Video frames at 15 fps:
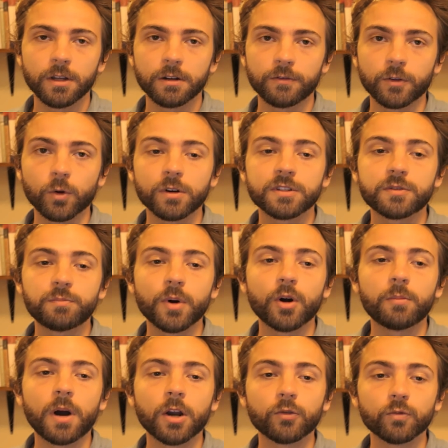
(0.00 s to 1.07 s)
Florence
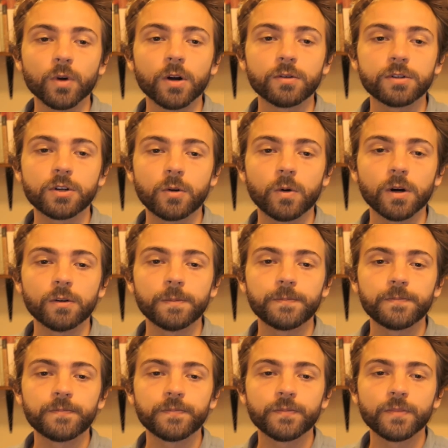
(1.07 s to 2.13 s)
Beaumont wrote, quote,
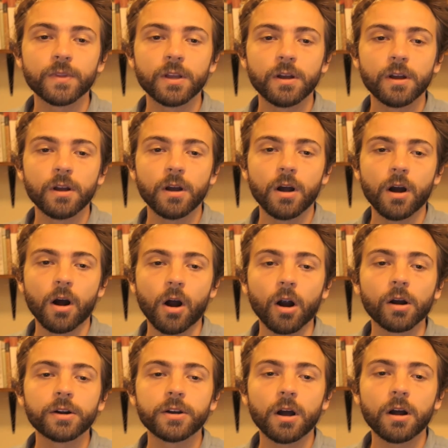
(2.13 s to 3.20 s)

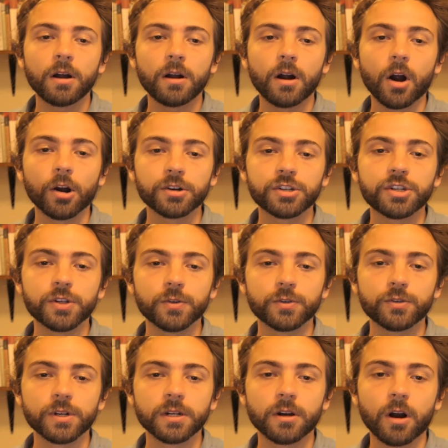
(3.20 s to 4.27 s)
"Are not our
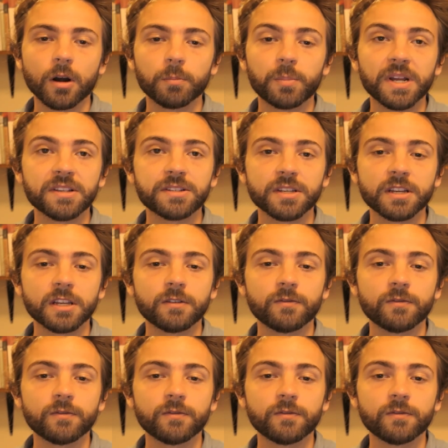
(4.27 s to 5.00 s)
children our basic